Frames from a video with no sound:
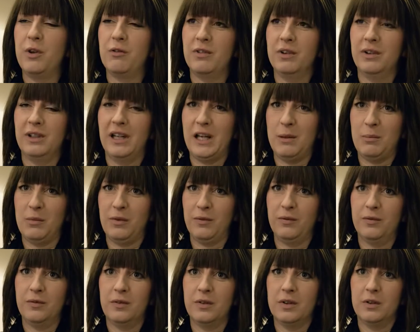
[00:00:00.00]
real aim
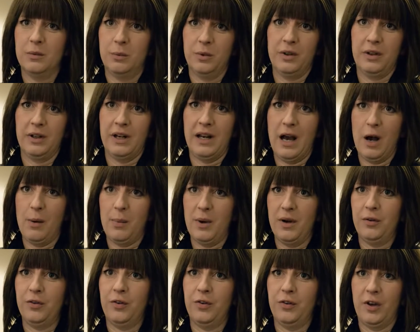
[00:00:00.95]
of the Wooden Canal
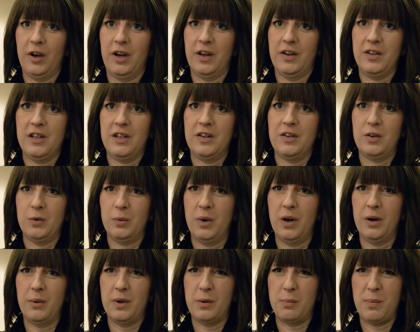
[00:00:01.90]
Boat Society is to
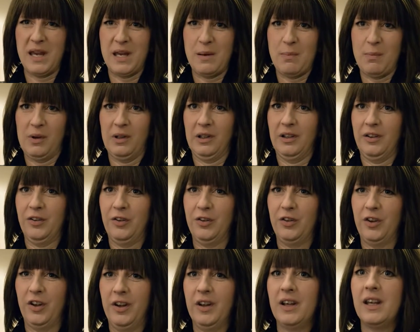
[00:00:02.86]
work with people
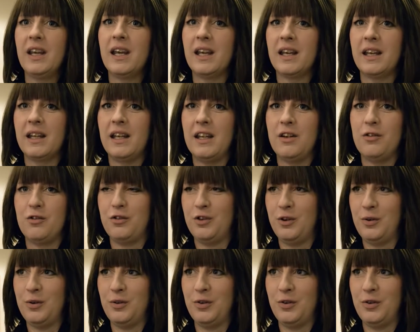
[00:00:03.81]
and to introduce